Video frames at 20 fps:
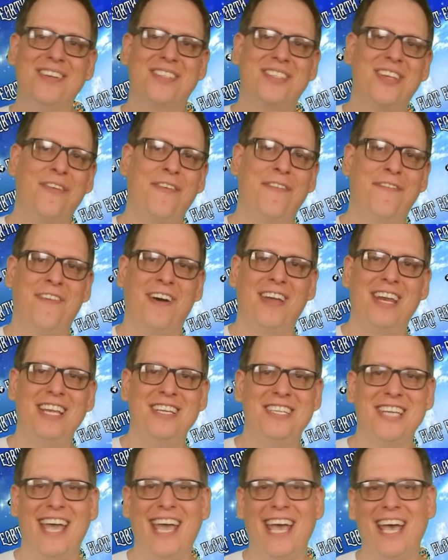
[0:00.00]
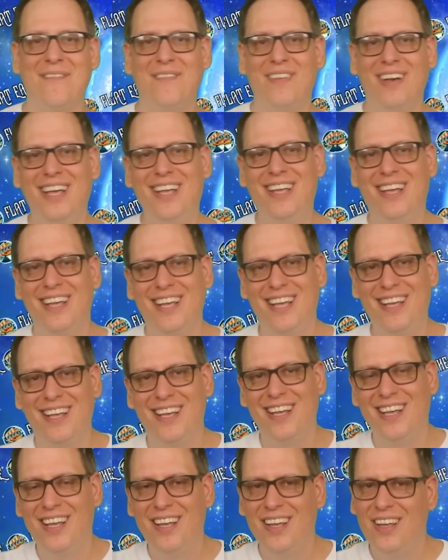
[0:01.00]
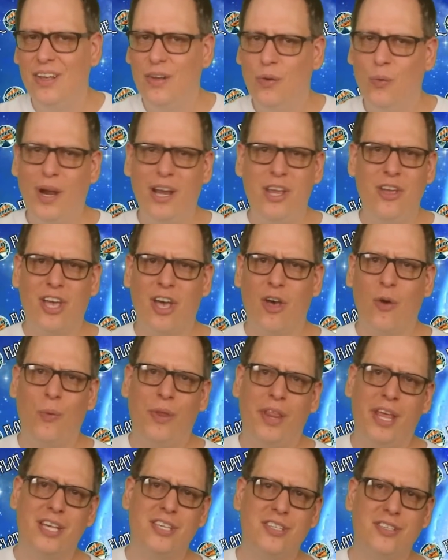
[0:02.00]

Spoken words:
You're so funny, JM. Where are you going with